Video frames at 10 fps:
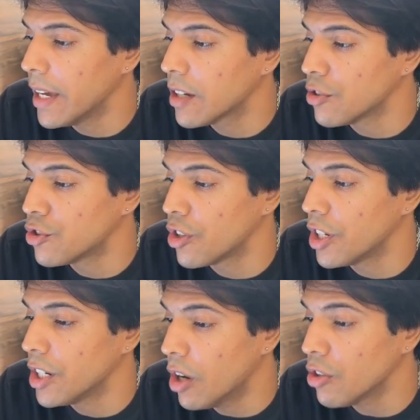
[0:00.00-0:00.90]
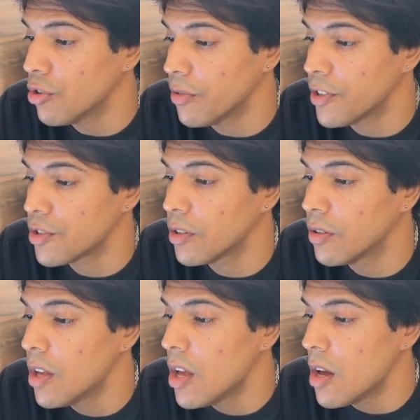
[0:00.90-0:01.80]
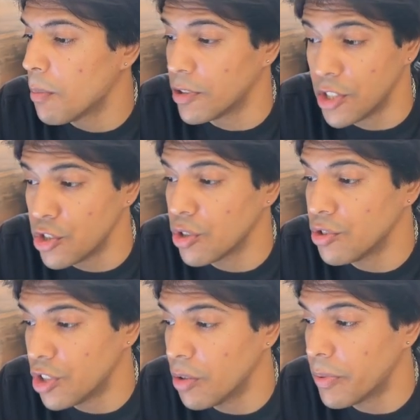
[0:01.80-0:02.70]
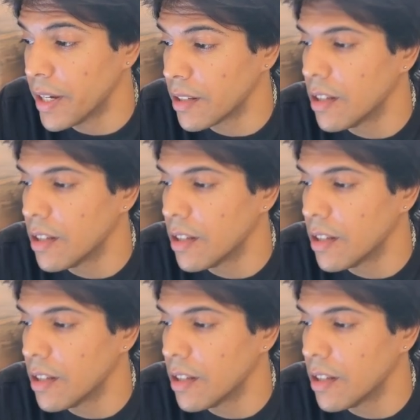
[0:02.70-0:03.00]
a concerning non-universal potential jailbreak.